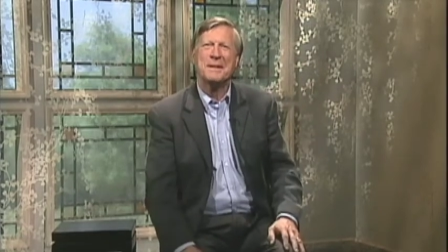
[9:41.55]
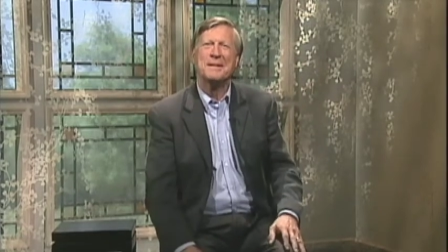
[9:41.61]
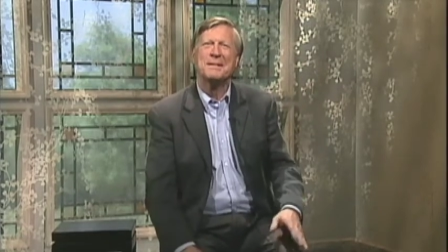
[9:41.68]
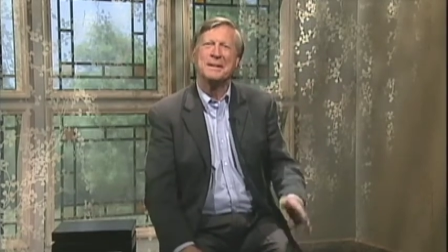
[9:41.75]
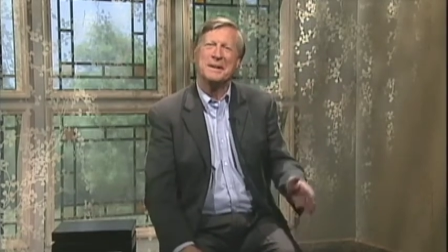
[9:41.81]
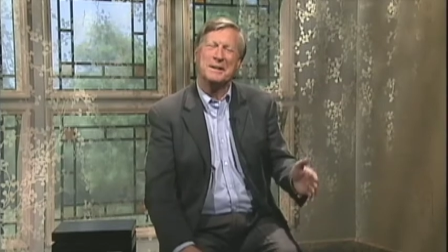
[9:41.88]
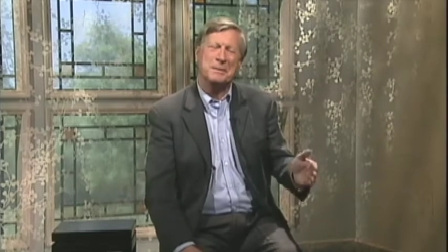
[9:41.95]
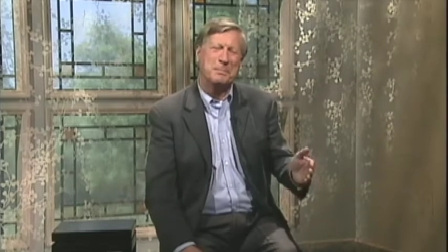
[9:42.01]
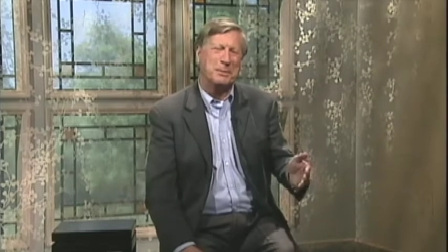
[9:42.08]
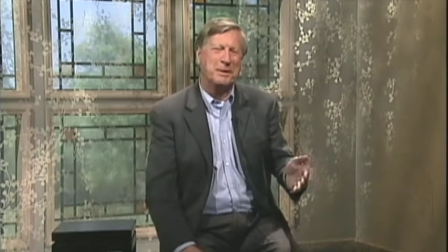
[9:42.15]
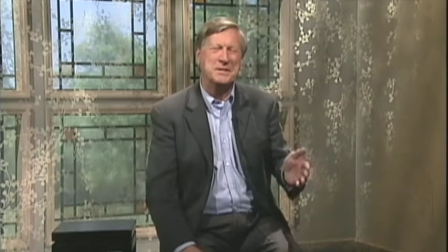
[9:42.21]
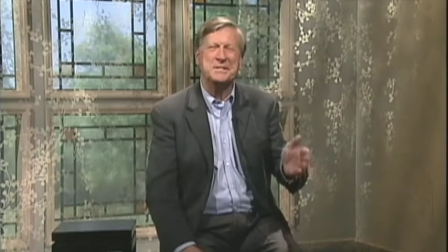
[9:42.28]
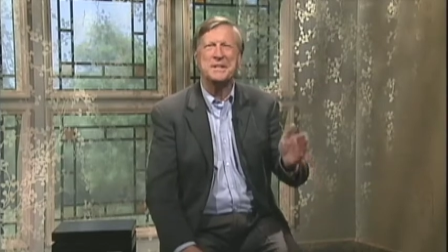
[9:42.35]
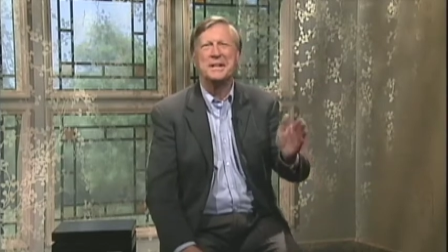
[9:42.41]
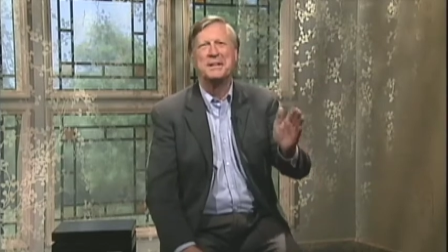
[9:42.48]
The other boy
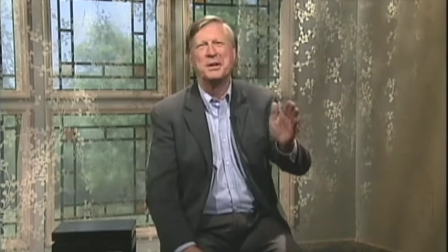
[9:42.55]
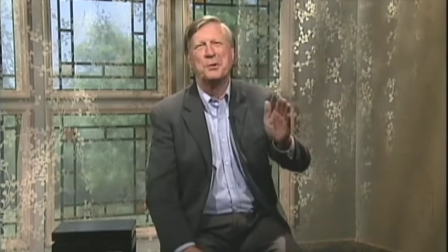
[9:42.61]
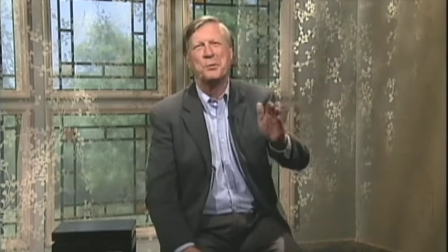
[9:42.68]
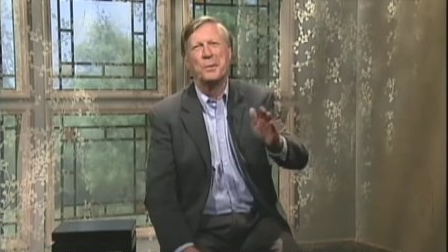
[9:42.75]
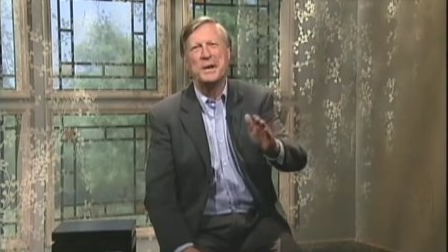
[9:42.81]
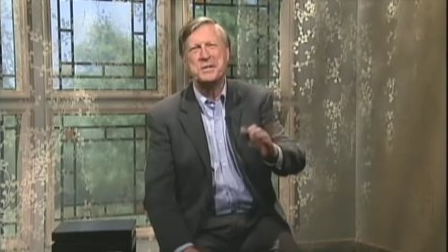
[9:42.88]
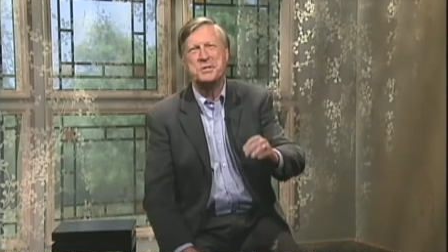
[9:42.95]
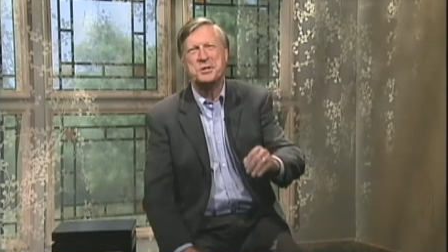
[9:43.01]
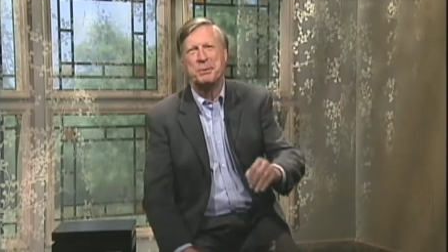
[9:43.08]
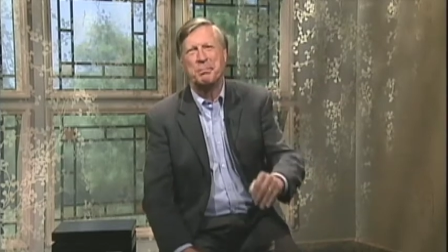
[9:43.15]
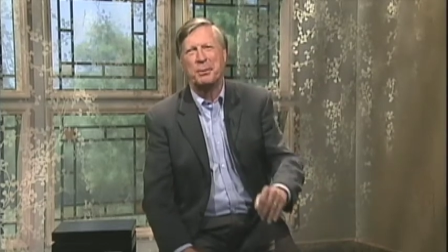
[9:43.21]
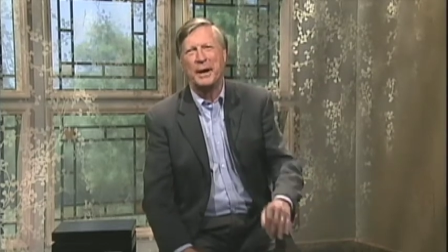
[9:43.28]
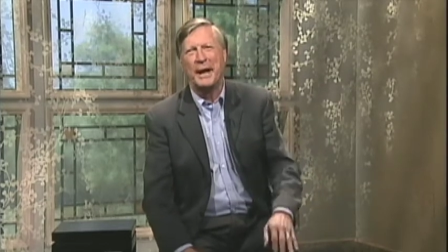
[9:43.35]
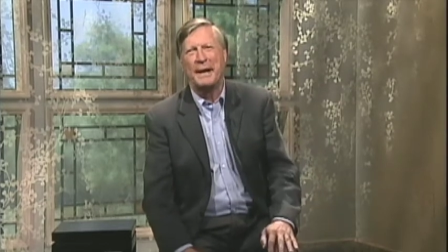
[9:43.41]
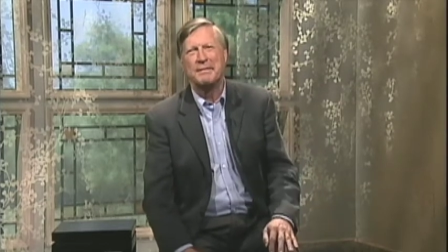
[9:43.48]
said, Don't waste your
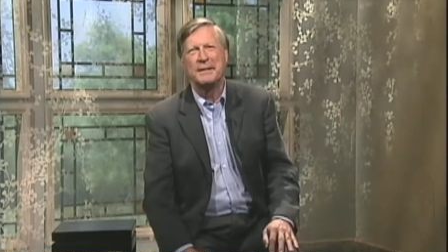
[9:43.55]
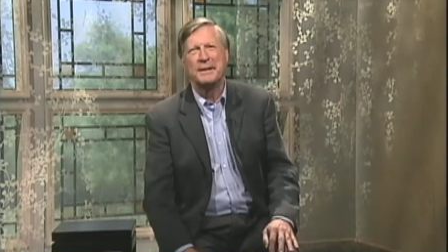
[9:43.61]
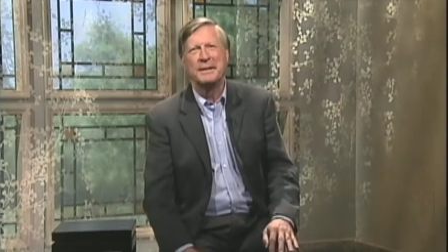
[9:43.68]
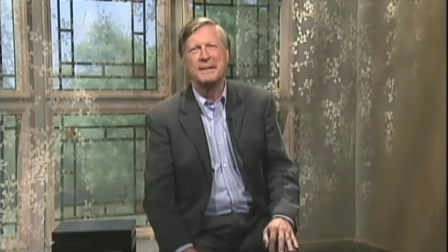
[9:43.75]
breath.